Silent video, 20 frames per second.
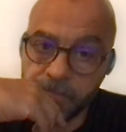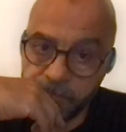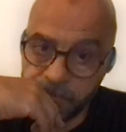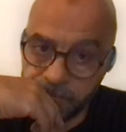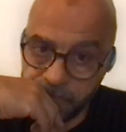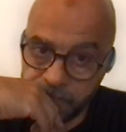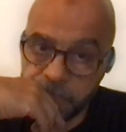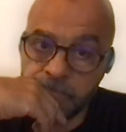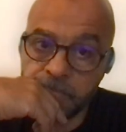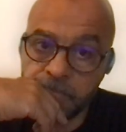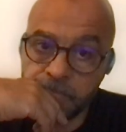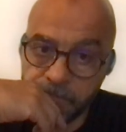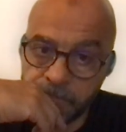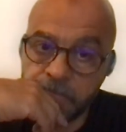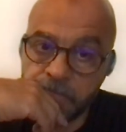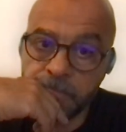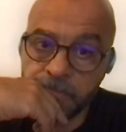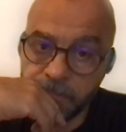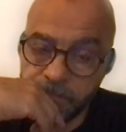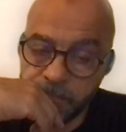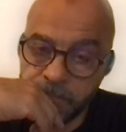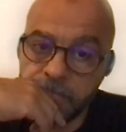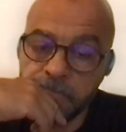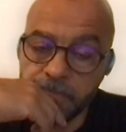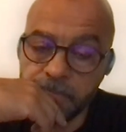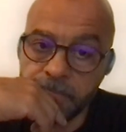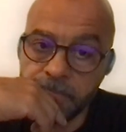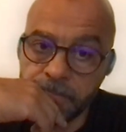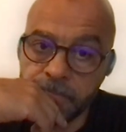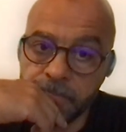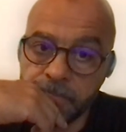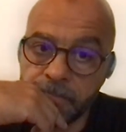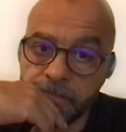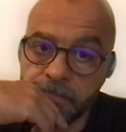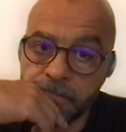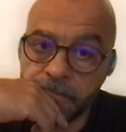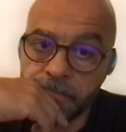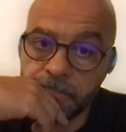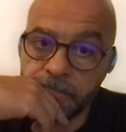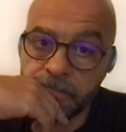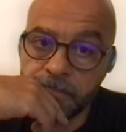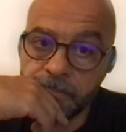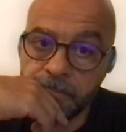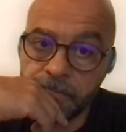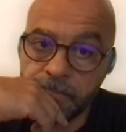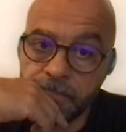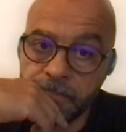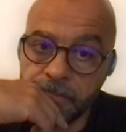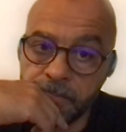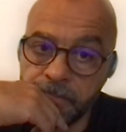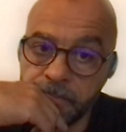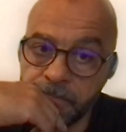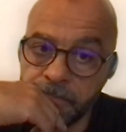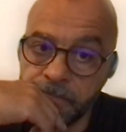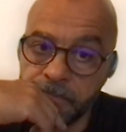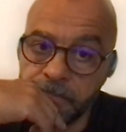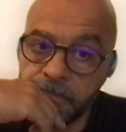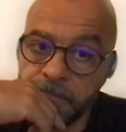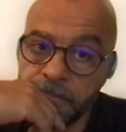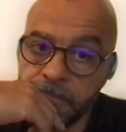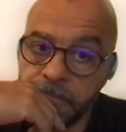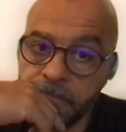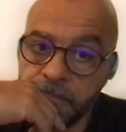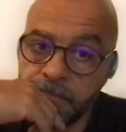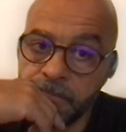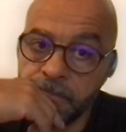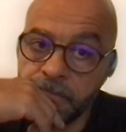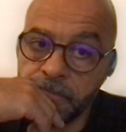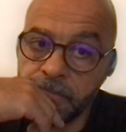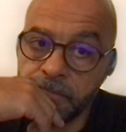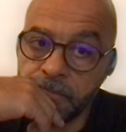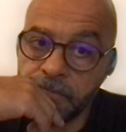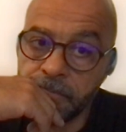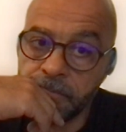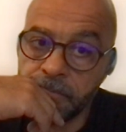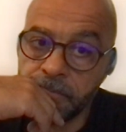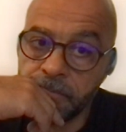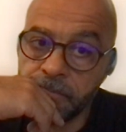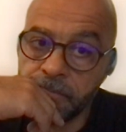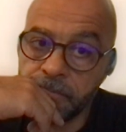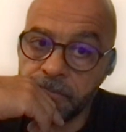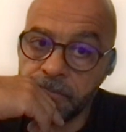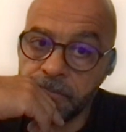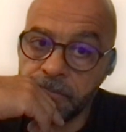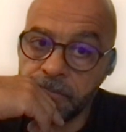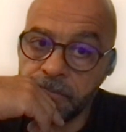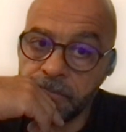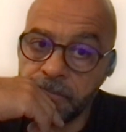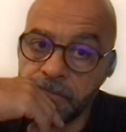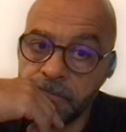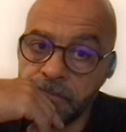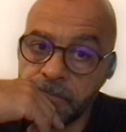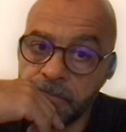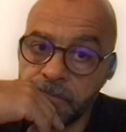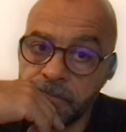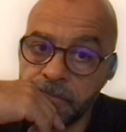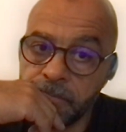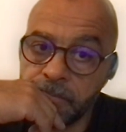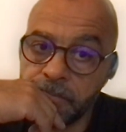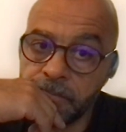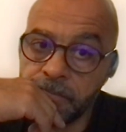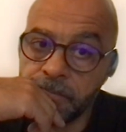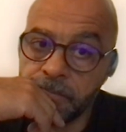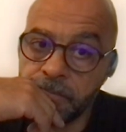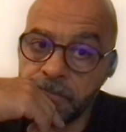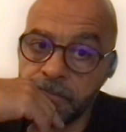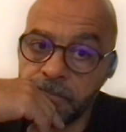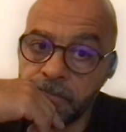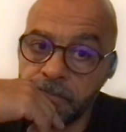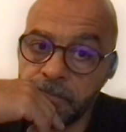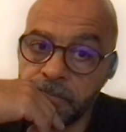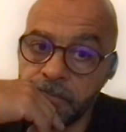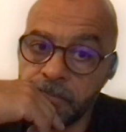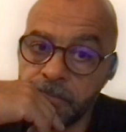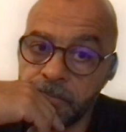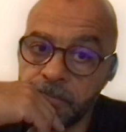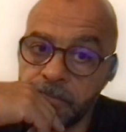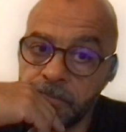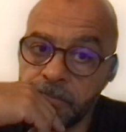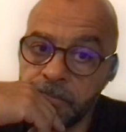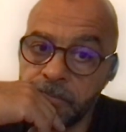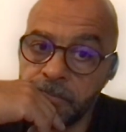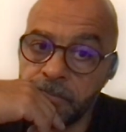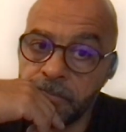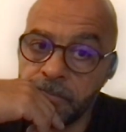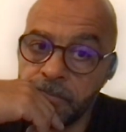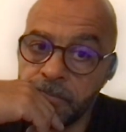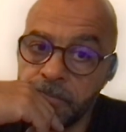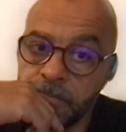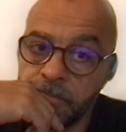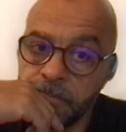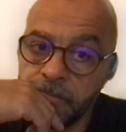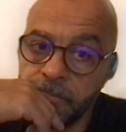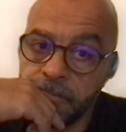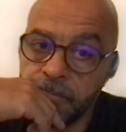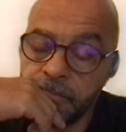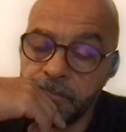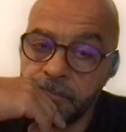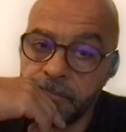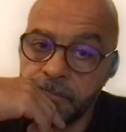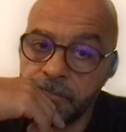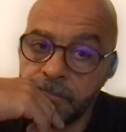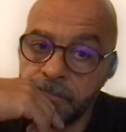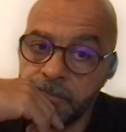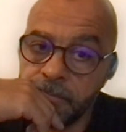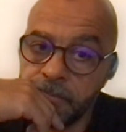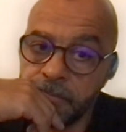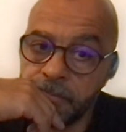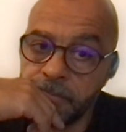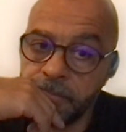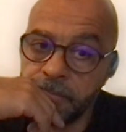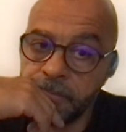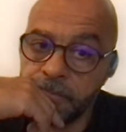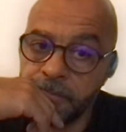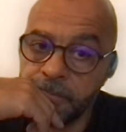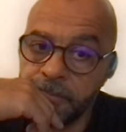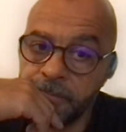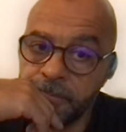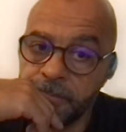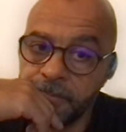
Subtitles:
No words are spoken by the person on screen.